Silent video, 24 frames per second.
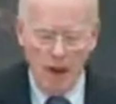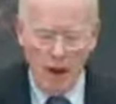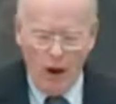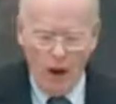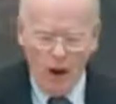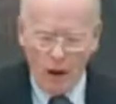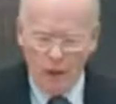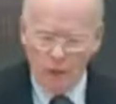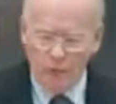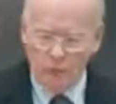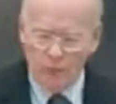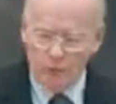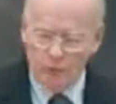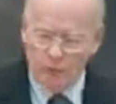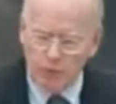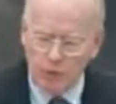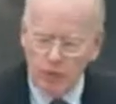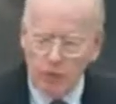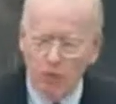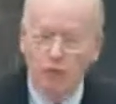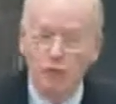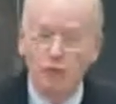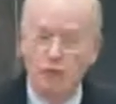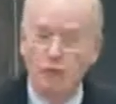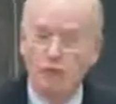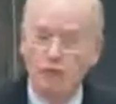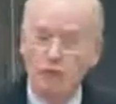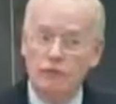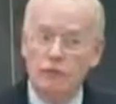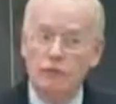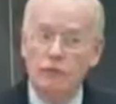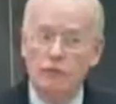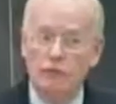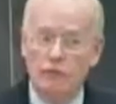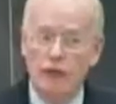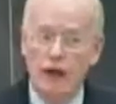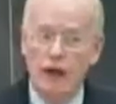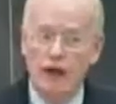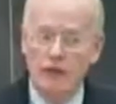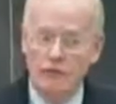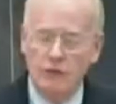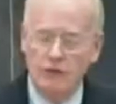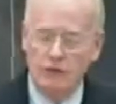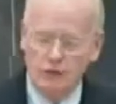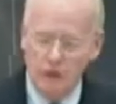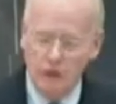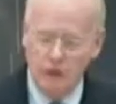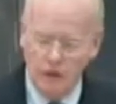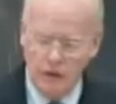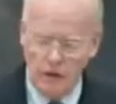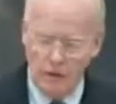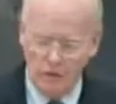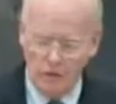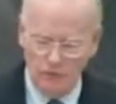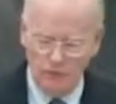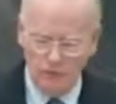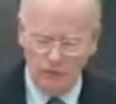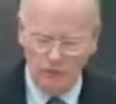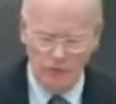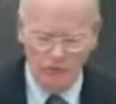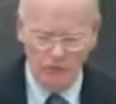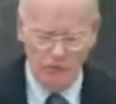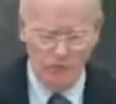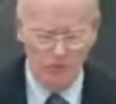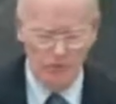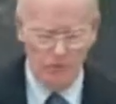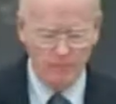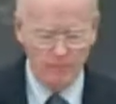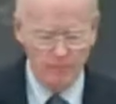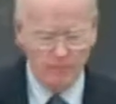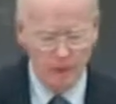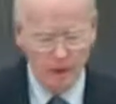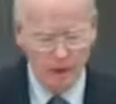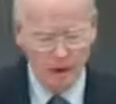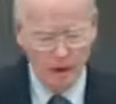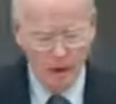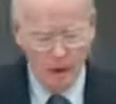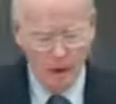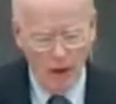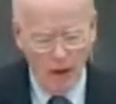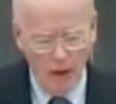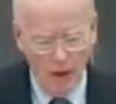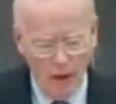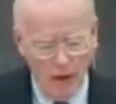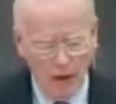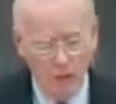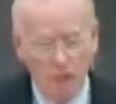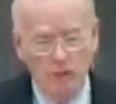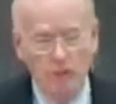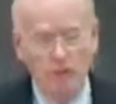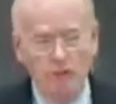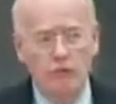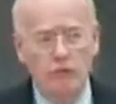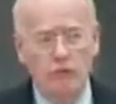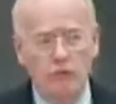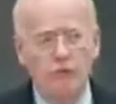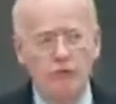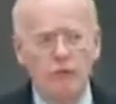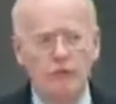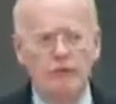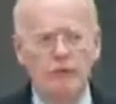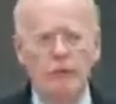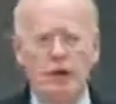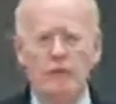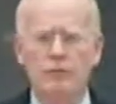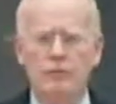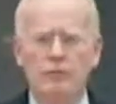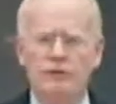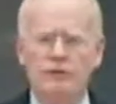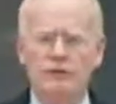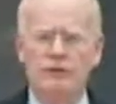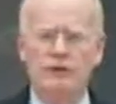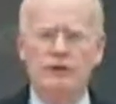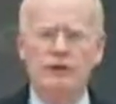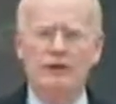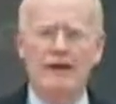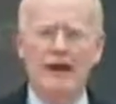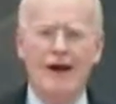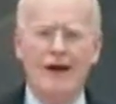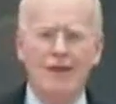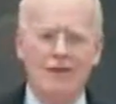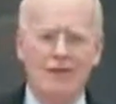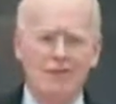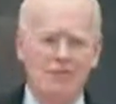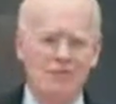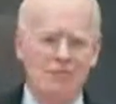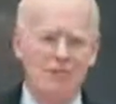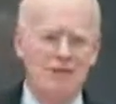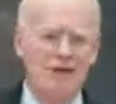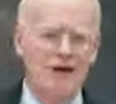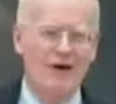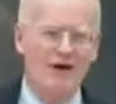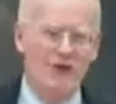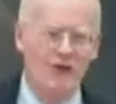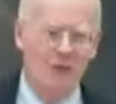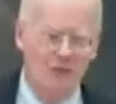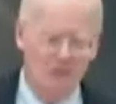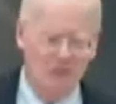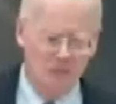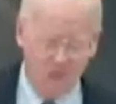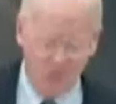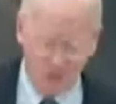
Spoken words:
are proposals for how to do this. I will soon be publishing, I hope, my own